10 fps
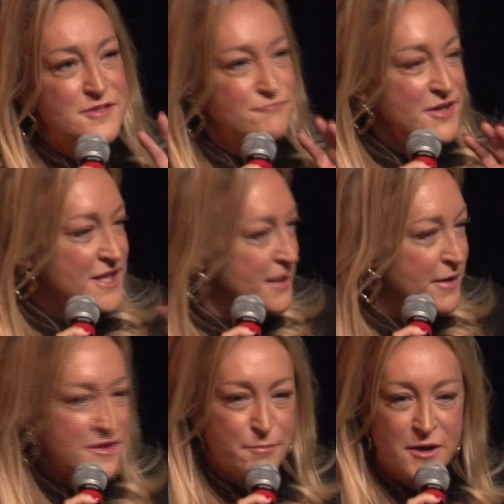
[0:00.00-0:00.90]
reading
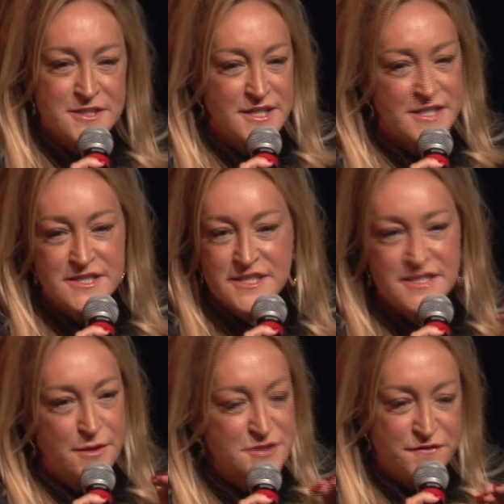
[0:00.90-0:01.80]
about the presidents. Since
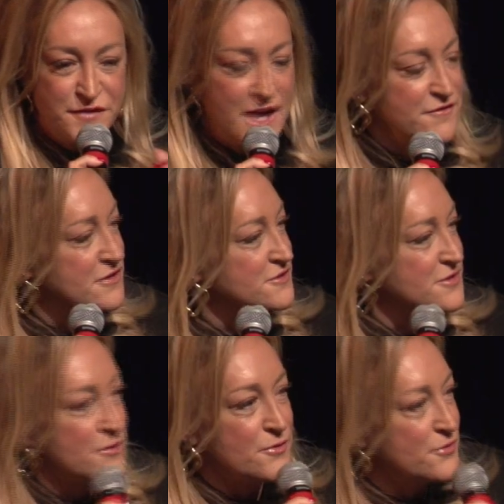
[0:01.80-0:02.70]
I was 5 years
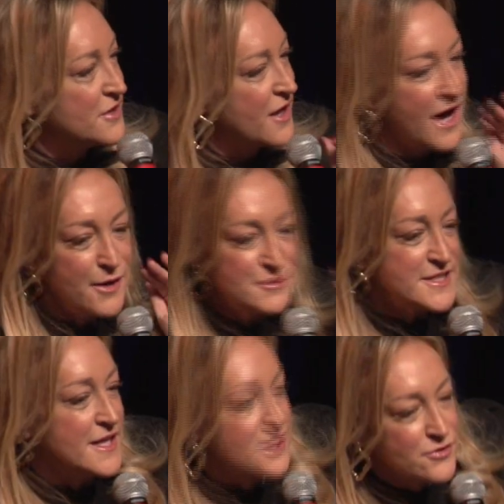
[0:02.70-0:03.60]
old, I was
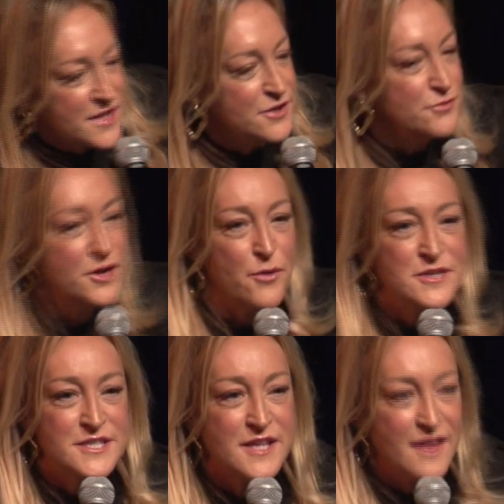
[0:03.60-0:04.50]
that little kid who'd go
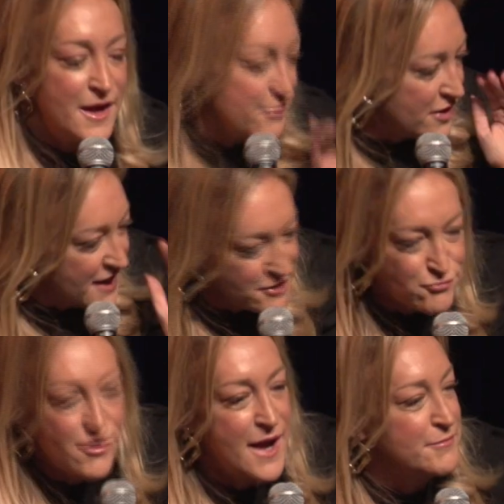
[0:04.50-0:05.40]
into the library and
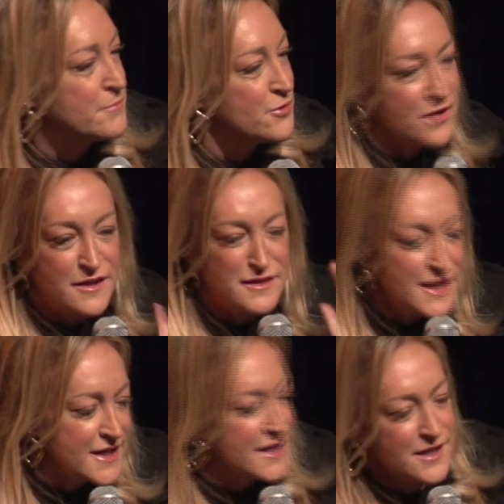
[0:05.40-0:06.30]
grab a book on
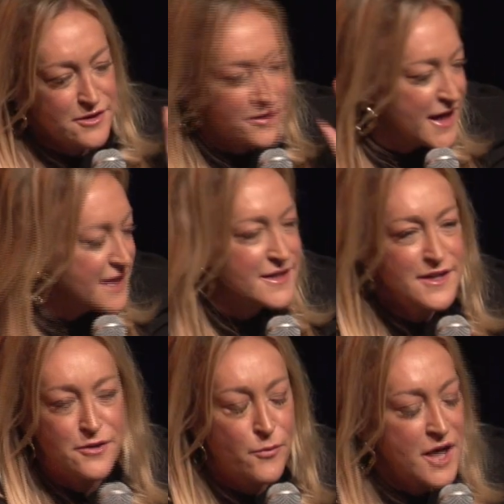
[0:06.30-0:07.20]
Lincoln or Kennedy
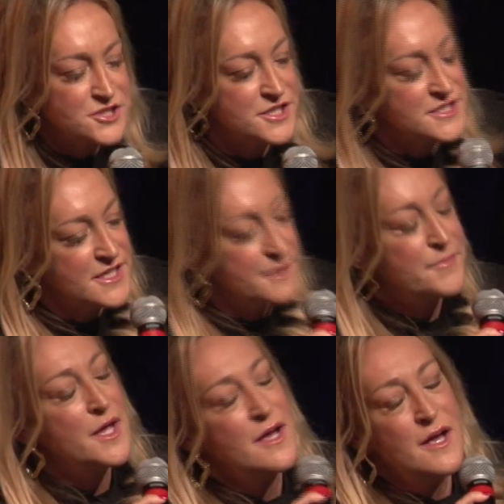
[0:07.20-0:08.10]
or Washington.
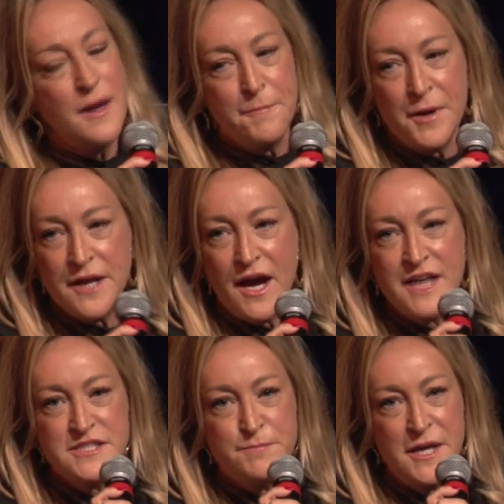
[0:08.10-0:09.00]
But I
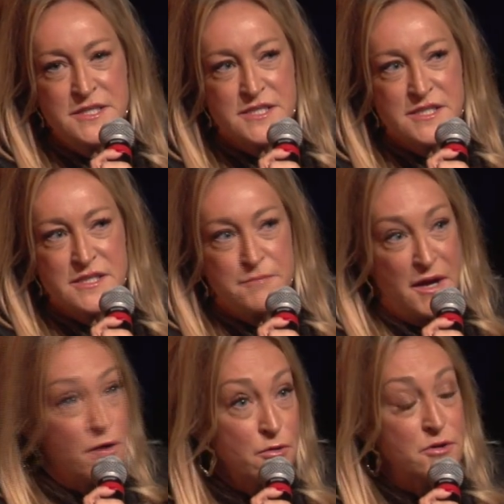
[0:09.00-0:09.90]
spent my
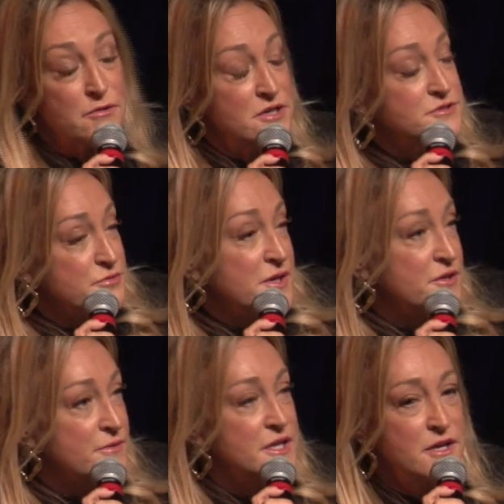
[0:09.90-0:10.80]
whole career,
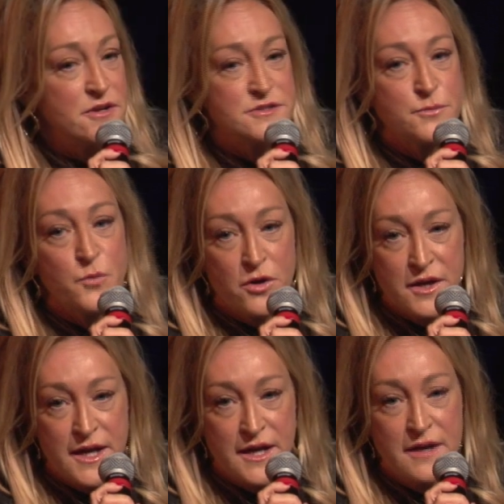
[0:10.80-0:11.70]
23 years,
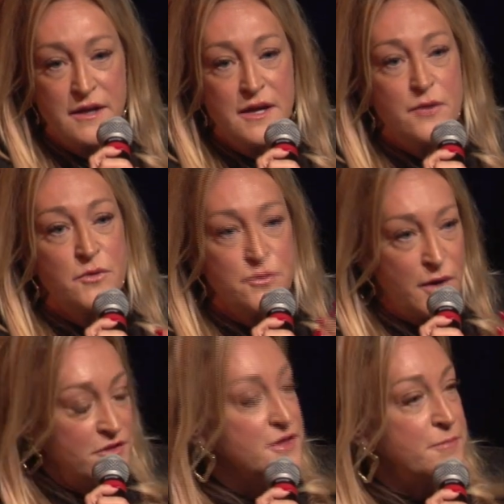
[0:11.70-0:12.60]
working with
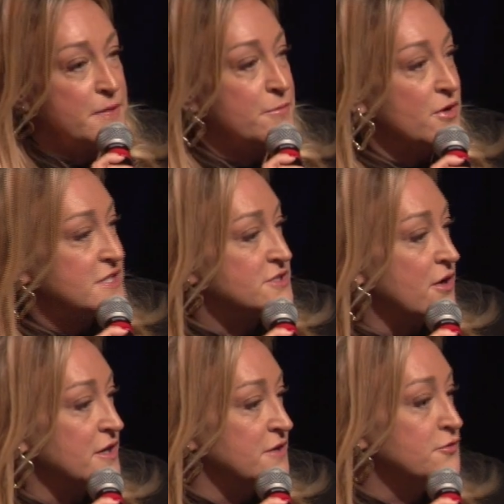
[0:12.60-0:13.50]
wealthy people. I
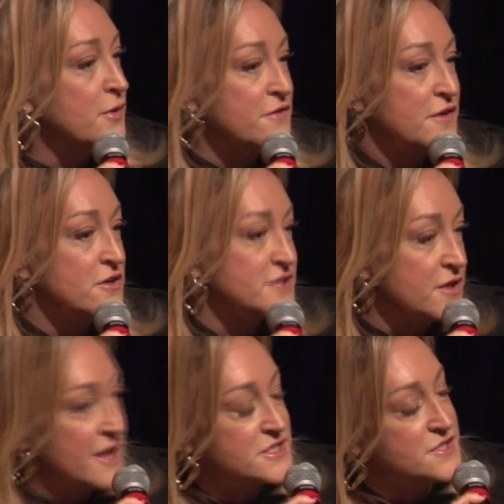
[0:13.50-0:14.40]
started 12 years
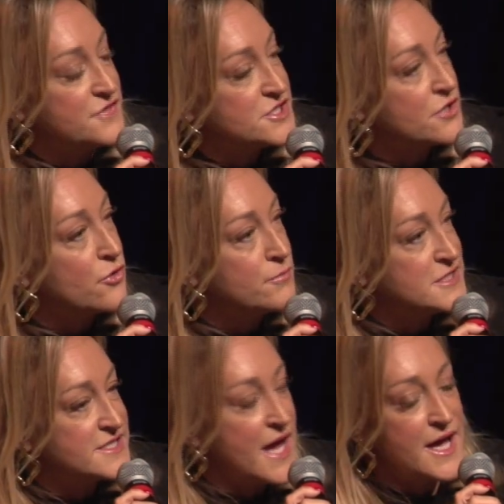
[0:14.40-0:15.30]
at a division of Goldman
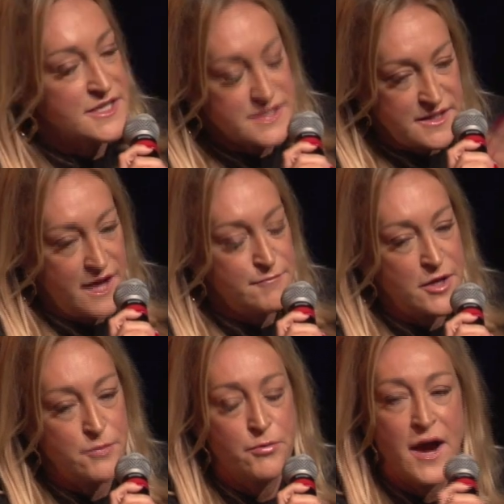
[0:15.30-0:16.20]
Sachs and have my
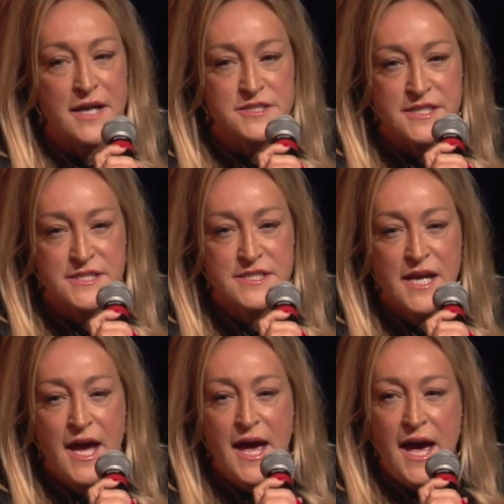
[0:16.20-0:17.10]
own practice.
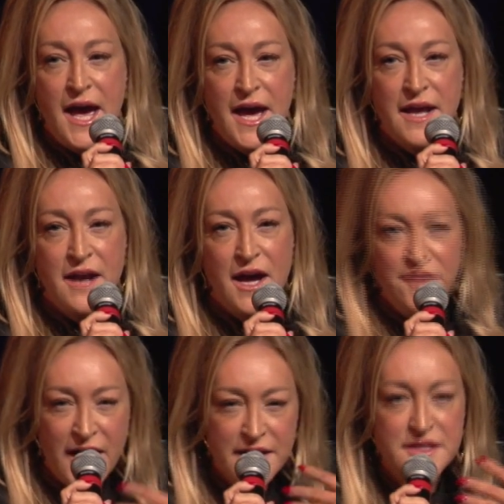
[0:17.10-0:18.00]
And I've
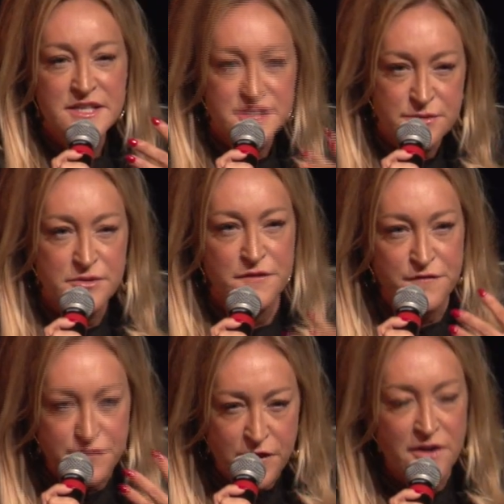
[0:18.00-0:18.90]
had this sort of
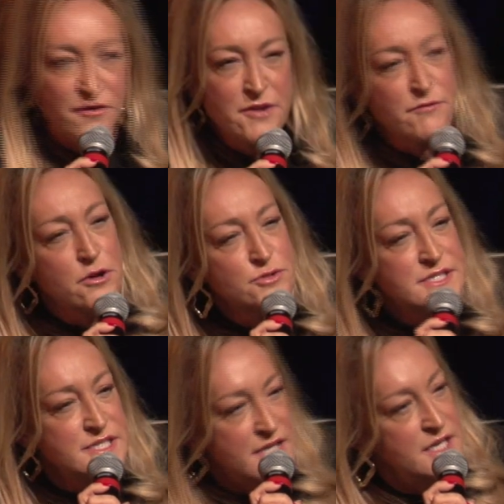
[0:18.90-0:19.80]
front row
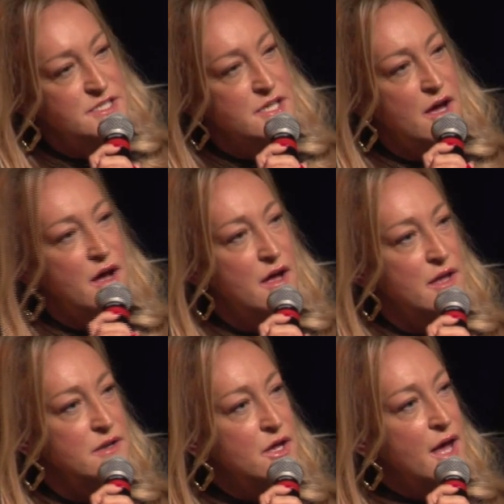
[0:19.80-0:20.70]
seat
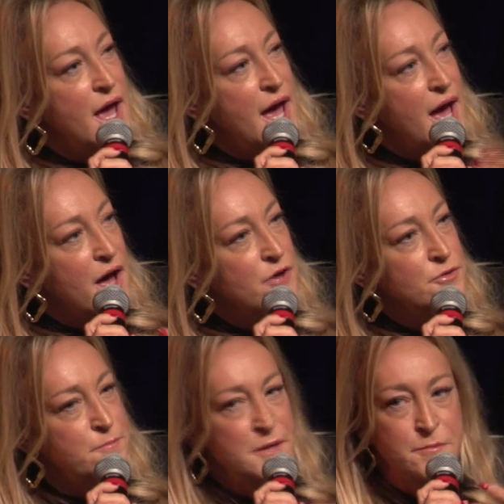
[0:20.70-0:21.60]
on how do
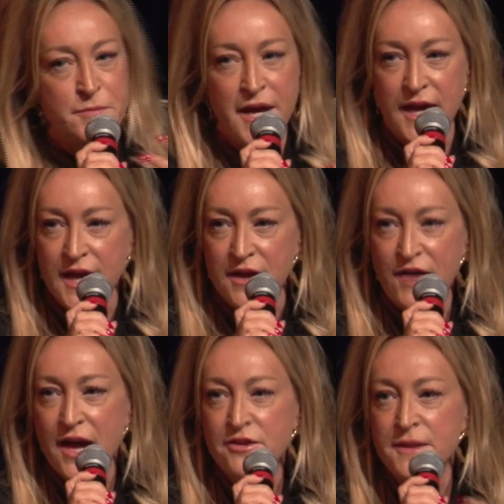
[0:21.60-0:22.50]
people behave,
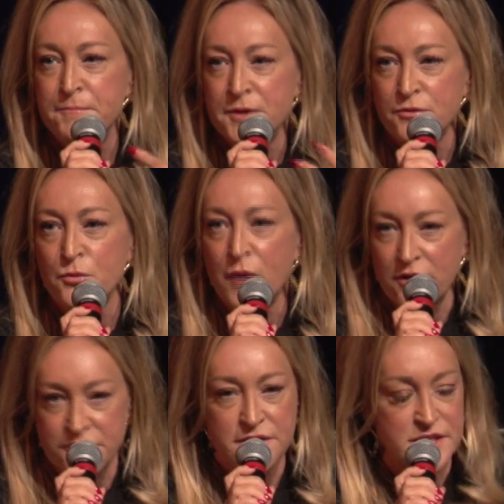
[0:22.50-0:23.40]
how do they build
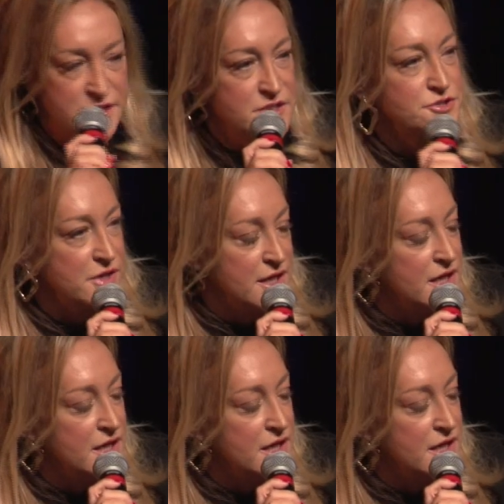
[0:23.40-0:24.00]
wealth in this country?